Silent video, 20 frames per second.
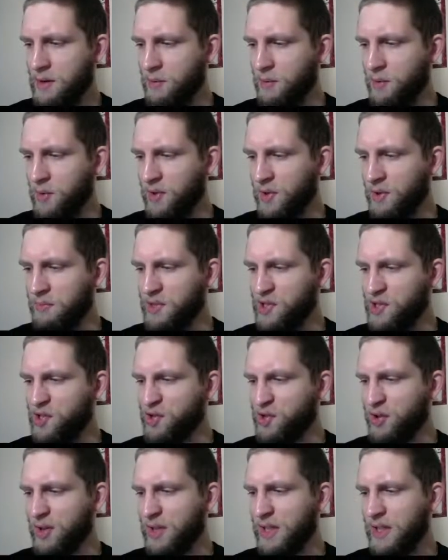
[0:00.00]
We're going to be
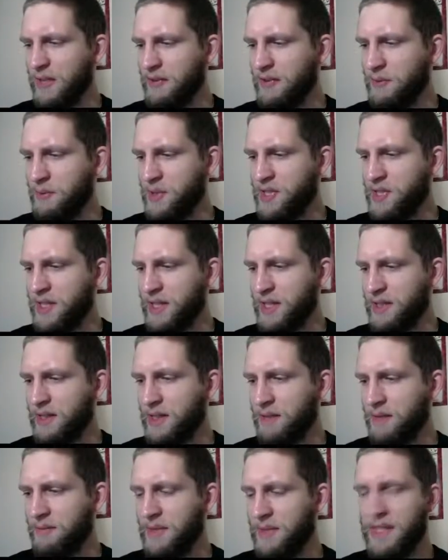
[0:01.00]
strong enough to protect
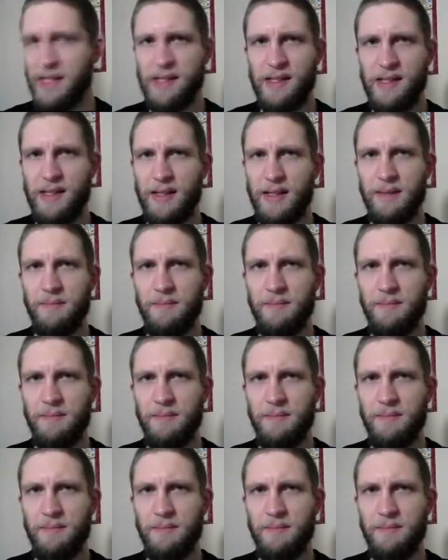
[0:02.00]
them this time.